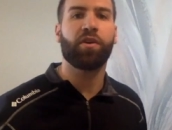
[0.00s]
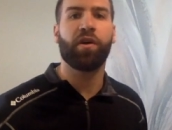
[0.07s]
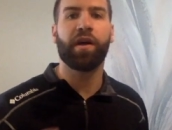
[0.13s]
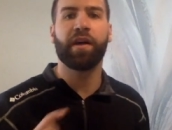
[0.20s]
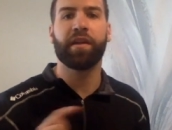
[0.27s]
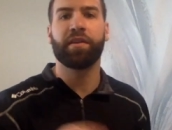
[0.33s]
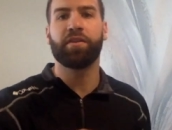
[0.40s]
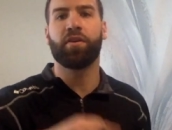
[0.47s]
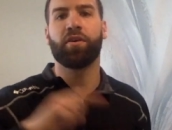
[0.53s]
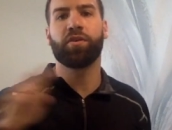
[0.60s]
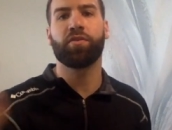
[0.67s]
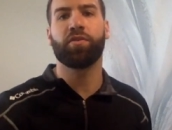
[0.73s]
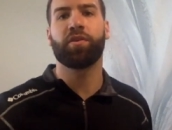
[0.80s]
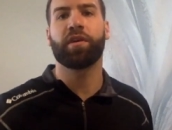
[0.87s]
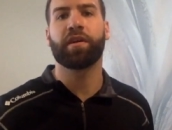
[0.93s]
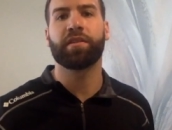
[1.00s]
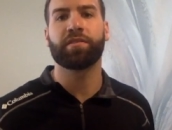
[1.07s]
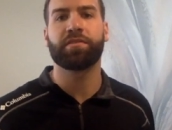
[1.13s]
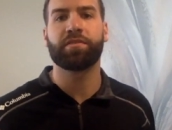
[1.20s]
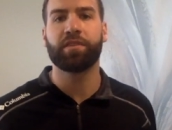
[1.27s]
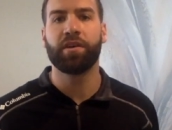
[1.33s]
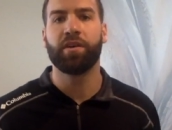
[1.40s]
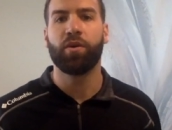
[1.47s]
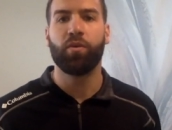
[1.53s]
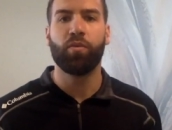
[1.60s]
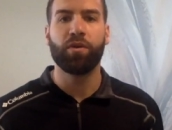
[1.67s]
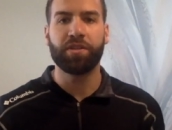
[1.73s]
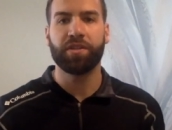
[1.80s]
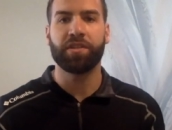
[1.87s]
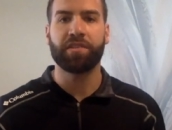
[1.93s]
go ahead and argue against
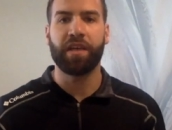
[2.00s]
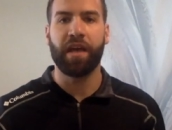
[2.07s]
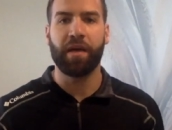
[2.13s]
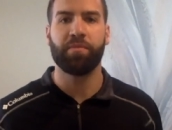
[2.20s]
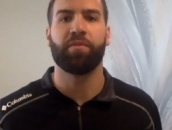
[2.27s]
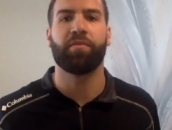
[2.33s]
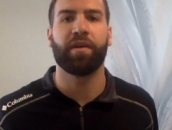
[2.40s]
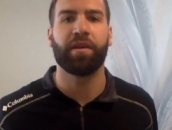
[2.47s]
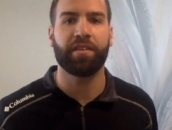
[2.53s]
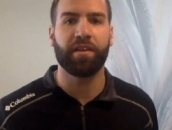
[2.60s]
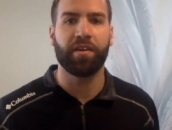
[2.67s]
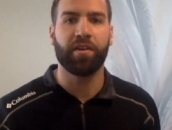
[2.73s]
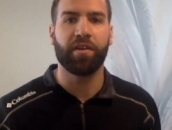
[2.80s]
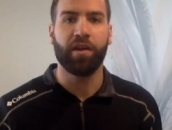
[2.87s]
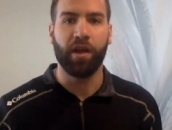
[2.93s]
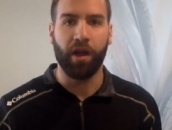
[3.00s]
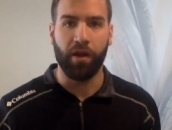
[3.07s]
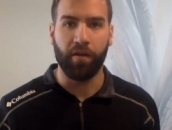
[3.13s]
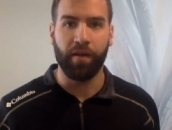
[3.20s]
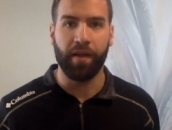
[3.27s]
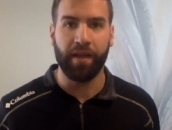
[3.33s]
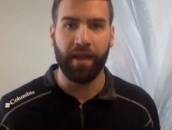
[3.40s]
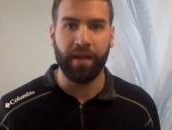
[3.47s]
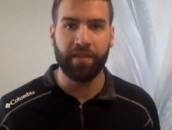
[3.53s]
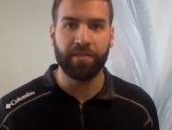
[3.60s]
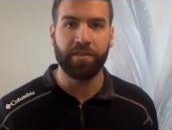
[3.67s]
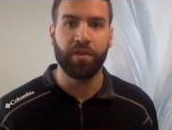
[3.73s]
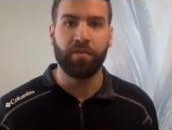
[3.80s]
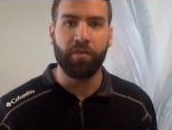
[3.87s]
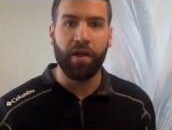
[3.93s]
what just happened right there. Alright guys,
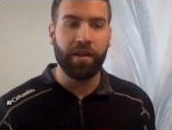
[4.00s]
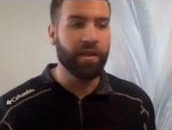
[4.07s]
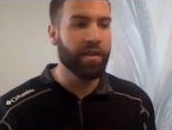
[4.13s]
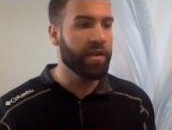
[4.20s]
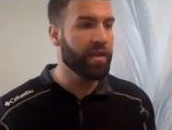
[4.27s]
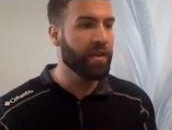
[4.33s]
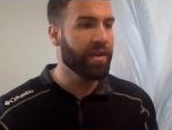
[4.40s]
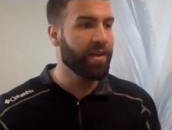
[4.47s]
ready?